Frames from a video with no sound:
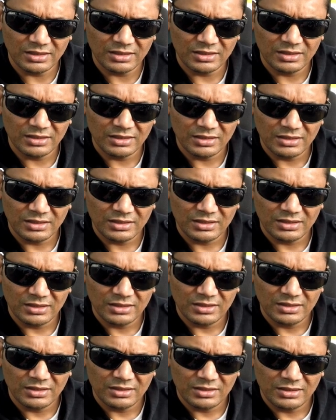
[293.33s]

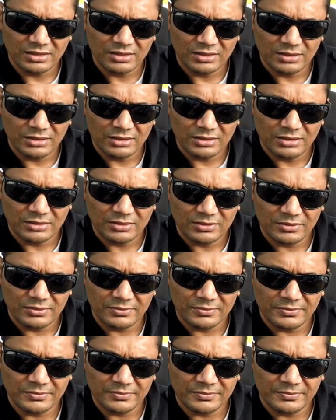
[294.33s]

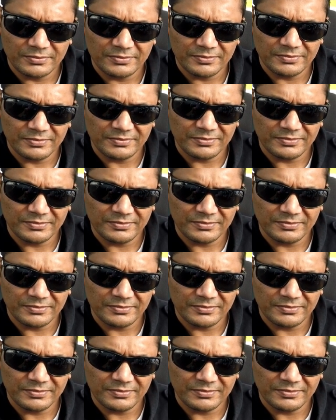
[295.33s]
[no speech]